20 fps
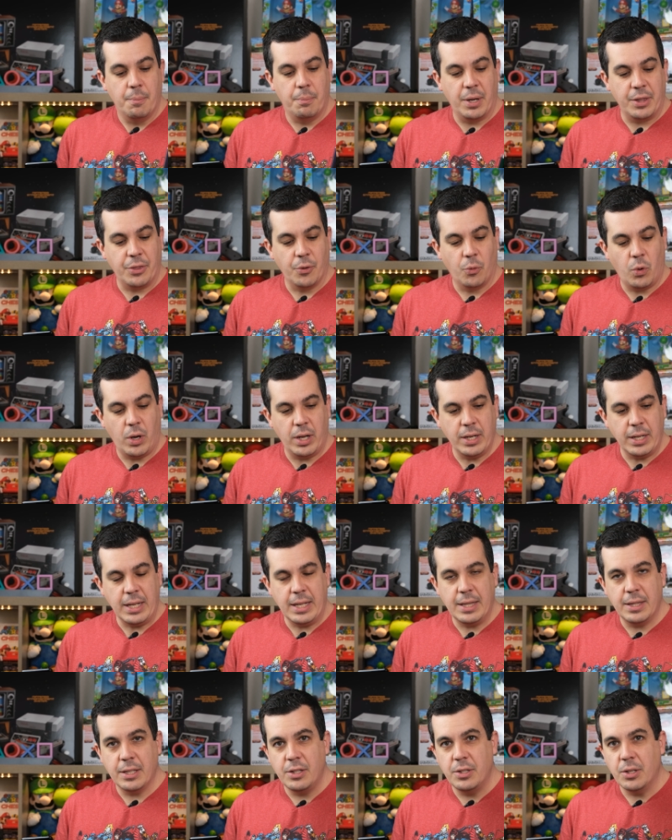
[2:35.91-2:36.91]
but the one
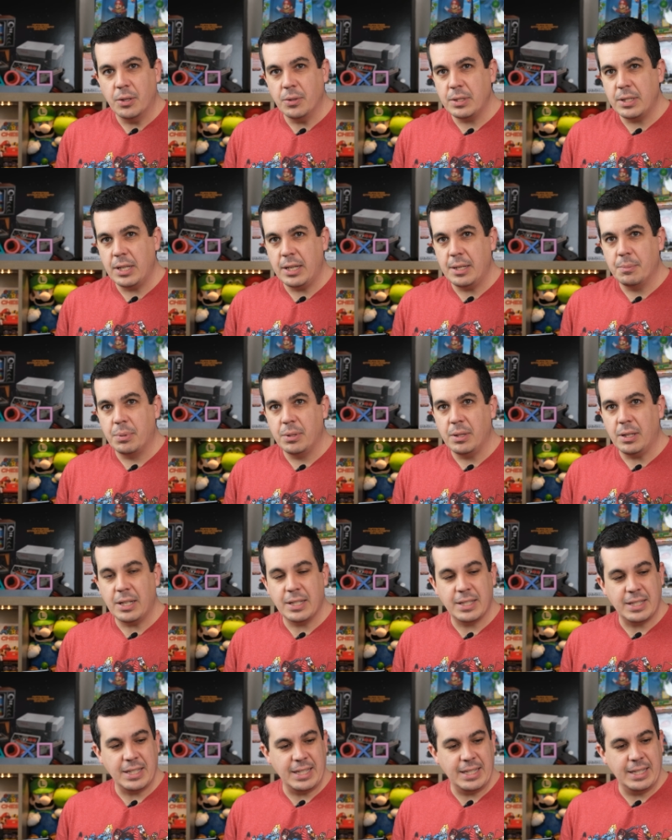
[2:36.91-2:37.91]
in the Note 10
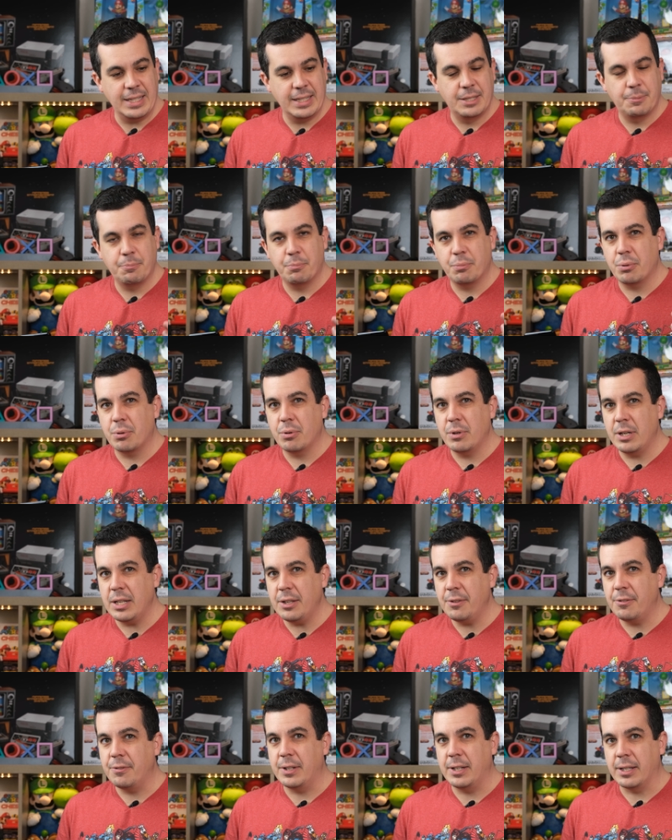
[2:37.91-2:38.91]
Plus is
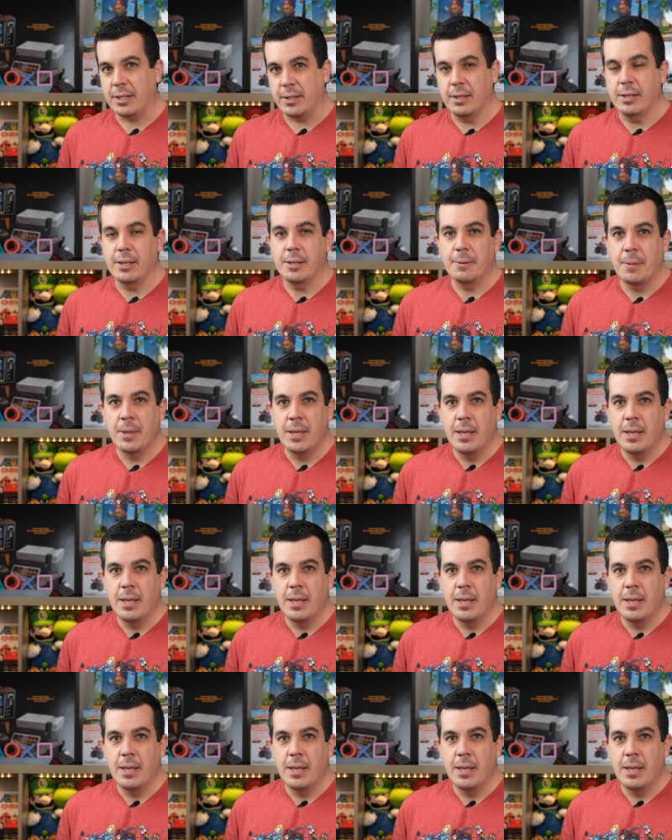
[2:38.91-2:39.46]
pretty finicky.